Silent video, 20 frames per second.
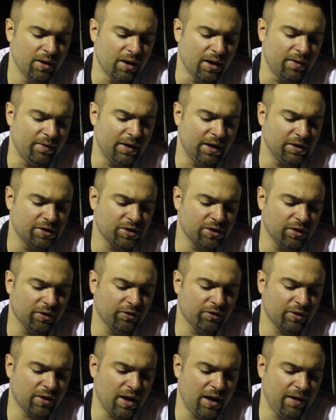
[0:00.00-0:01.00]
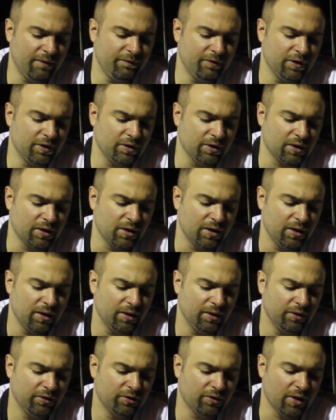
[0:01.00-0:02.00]
And they shall scoff at the
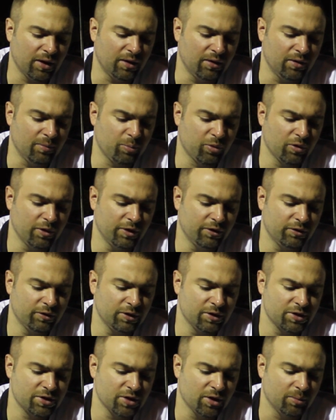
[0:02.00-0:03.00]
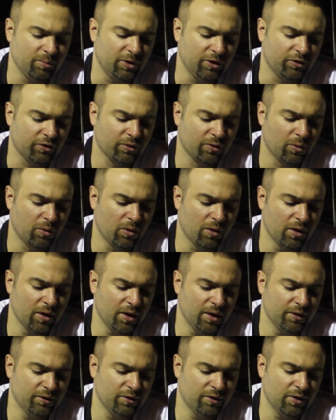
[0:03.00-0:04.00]
kings, and the princes shall be scorn
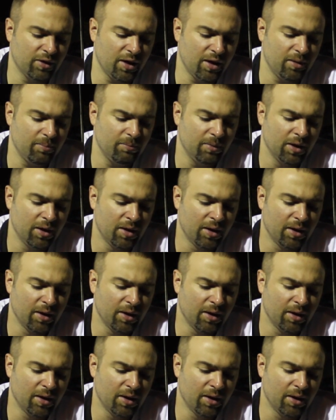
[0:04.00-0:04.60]
unto them.